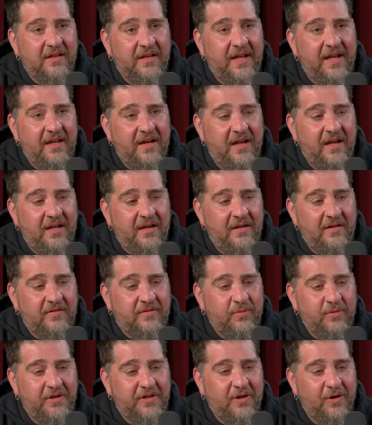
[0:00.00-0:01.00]
late 80s
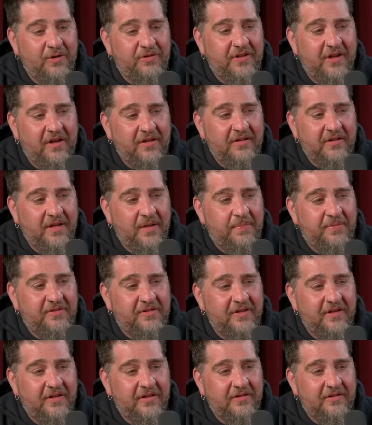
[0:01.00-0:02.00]
where he goes out and lip
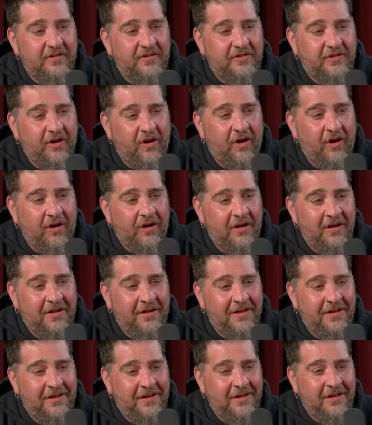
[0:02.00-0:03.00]
sings a song
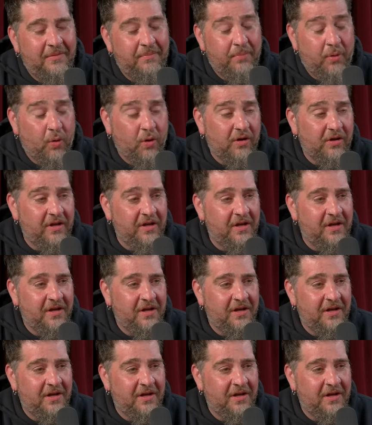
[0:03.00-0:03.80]
poorly.